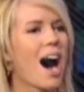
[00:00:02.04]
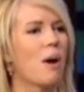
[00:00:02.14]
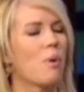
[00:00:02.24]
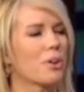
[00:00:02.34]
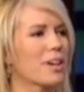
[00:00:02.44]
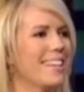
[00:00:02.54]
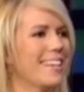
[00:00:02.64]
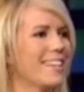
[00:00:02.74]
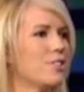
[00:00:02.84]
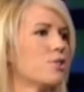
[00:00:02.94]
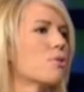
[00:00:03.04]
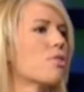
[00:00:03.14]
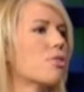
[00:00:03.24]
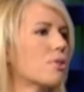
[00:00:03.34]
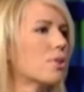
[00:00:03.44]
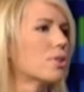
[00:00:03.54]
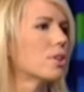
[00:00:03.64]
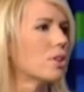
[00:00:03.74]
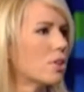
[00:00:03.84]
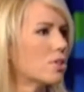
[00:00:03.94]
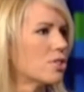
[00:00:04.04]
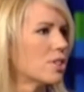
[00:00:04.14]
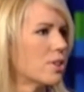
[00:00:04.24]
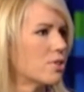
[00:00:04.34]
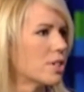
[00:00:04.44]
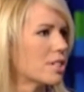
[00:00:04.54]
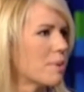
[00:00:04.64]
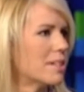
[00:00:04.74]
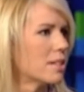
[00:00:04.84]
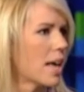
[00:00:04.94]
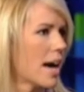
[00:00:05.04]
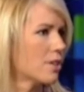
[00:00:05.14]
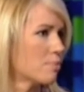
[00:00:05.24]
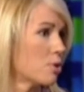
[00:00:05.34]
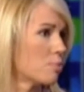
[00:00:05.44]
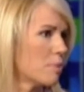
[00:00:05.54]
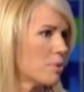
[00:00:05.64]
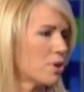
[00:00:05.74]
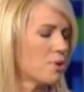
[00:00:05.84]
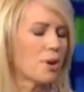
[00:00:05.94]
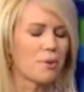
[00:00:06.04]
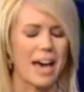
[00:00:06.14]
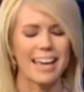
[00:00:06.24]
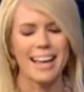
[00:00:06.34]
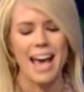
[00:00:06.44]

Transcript: Hot water heating is your third largest energy expense in the house. Most people don't know that.